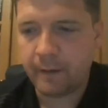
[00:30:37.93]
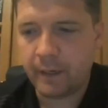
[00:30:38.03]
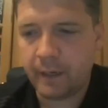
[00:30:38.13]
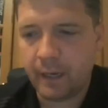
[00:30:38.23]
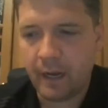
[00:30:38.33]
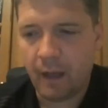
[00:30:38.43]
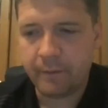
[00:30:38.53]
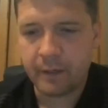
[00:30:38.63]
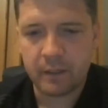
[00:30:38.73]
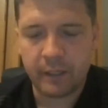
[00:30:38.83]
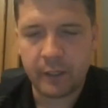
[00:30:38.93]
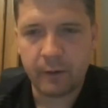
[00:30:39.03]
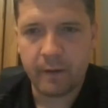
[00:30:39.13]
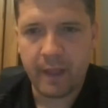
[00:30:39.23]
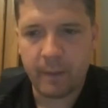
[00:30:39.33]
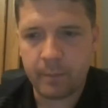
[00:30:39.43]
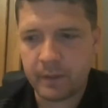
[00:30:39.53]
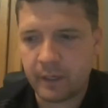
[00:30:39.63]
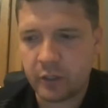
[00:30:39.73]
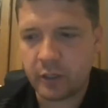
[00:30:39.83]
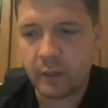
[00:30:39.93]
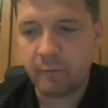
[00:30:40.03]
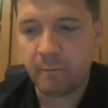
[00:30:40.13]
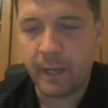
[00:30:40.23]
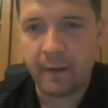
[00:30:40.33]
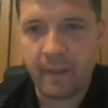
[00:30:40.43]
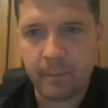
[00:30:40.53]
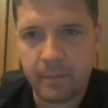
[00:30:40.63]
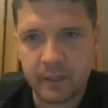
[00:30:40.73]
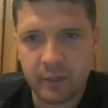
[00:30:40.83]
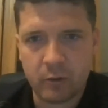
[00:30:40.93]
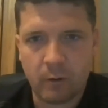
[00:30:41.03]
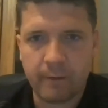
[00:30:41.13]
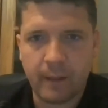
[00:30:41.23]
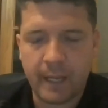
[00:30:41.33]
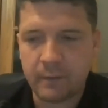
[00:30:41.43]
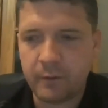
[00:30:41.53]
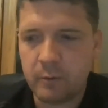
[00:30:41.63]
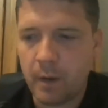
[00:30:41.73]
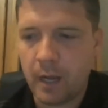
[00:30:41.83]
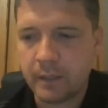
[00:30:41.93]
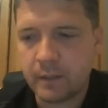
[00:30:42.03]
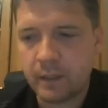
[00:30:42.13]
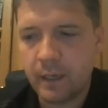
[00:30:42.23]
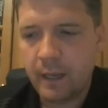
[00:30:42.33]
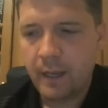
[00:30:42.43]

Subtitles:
and obviously you're in that position and you've been in that position over the last few months.